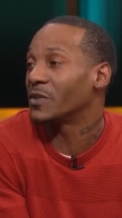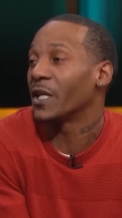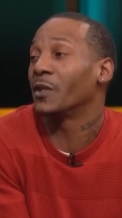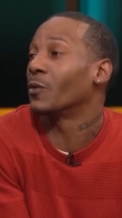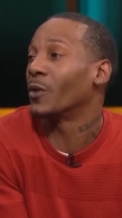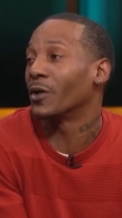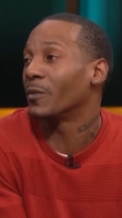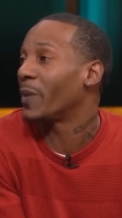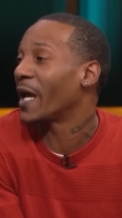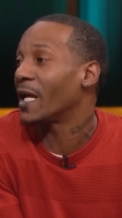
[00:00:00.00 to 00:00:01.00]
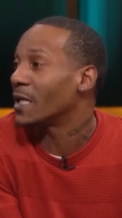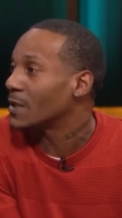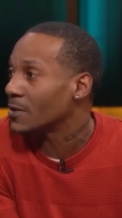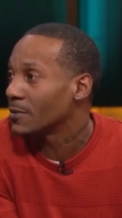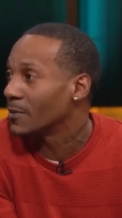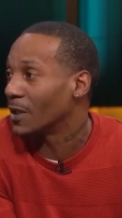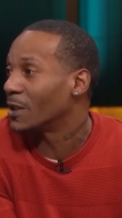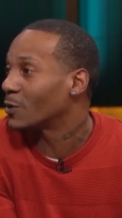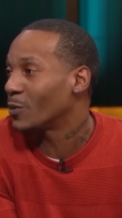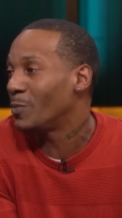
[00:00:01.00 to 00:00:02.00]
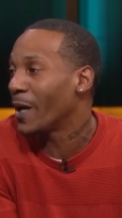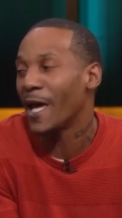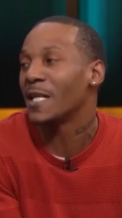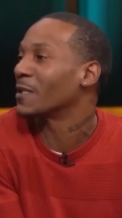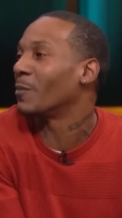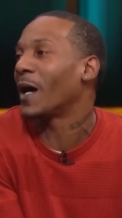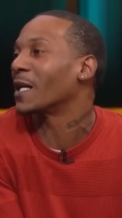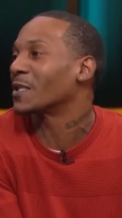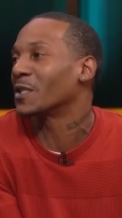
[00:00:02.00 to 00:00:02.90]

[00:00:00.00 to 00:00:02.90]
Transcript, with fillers: say the word past unless we passing by